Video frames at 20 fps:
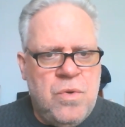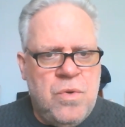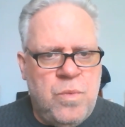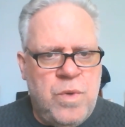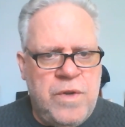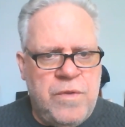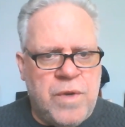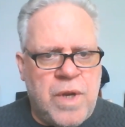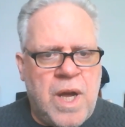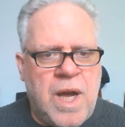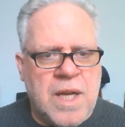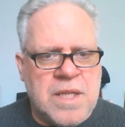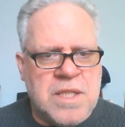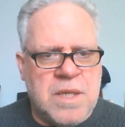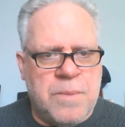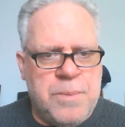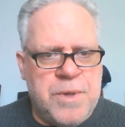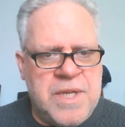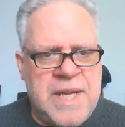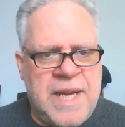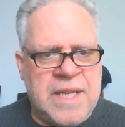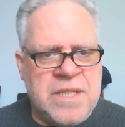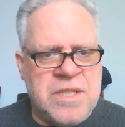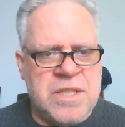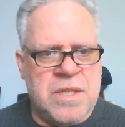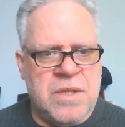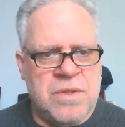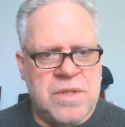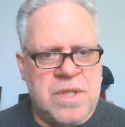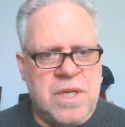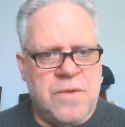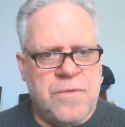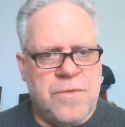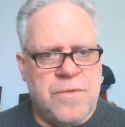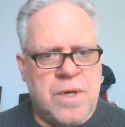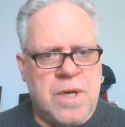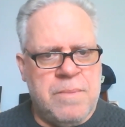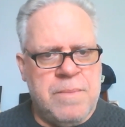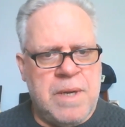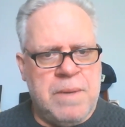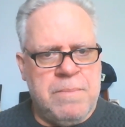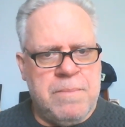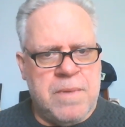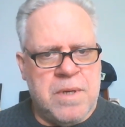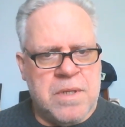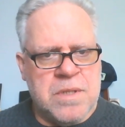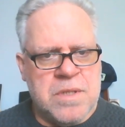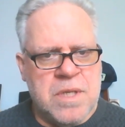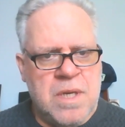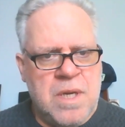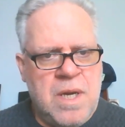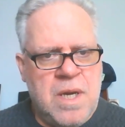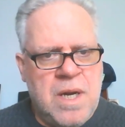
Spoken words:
we've lost a protection out there for our members.